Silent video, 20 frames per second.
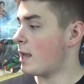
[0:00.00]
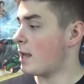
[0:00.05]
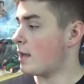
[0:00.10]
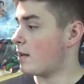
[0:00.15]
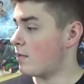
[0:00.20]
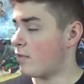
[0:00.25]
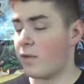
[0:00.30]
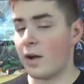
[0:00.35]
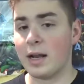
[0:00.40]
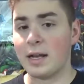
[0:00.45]
it
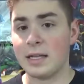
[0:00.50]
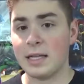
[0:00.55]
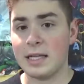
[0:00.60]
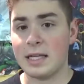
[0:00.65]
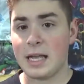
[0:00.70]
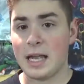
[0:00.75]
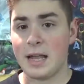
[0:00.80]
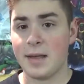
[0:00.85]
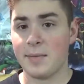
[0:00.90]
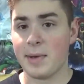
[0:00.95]
finally
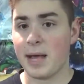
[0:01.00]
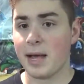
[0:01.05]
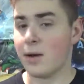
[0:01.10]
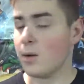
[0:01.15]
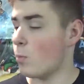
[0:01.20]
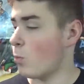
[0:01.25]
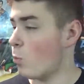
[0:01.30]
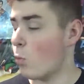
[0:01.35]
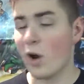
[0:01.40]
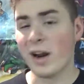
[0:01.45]
came out,
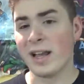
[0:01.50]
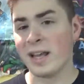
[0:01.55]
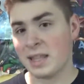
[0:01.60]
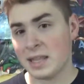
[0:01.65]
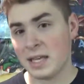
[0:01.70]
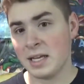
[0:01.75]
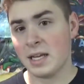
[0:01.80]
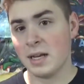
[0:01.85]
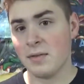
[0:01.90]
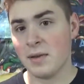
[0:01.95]
and what I
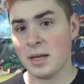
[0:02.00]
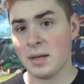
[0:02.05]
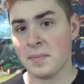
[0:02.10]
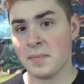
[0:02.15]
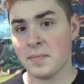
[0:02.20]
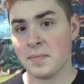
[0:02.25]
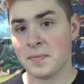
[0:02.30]
think of it,